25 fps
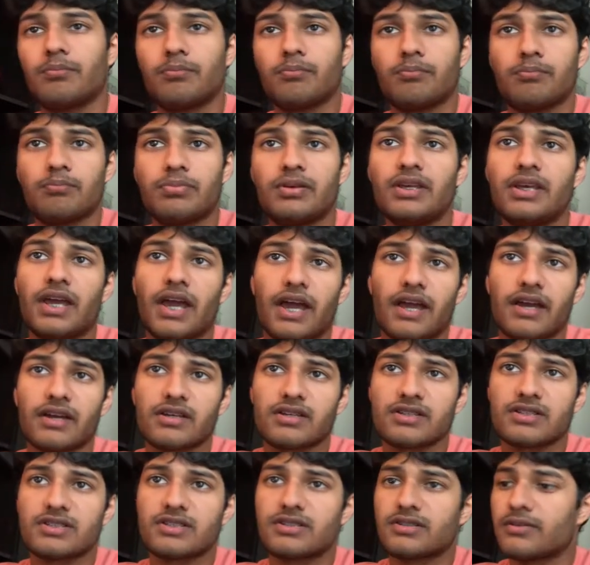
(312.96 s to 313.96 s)

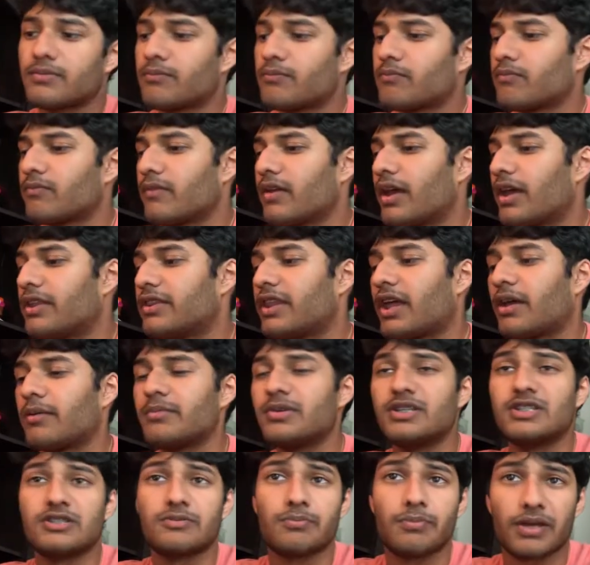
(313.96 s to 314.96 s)
PX, and that
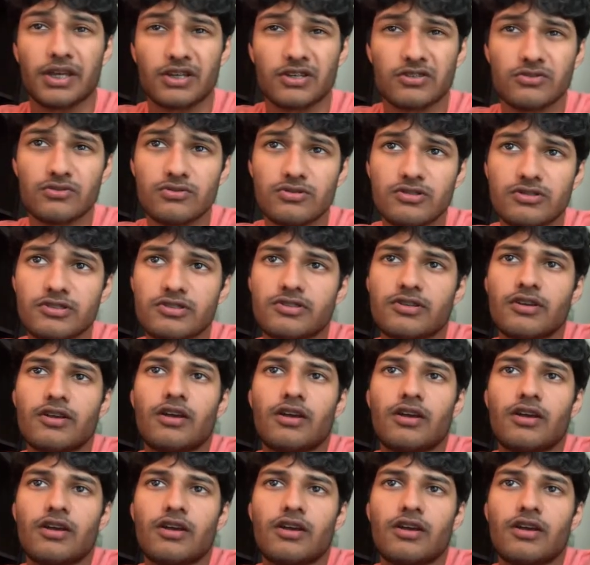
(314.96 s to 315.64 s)
means pixels.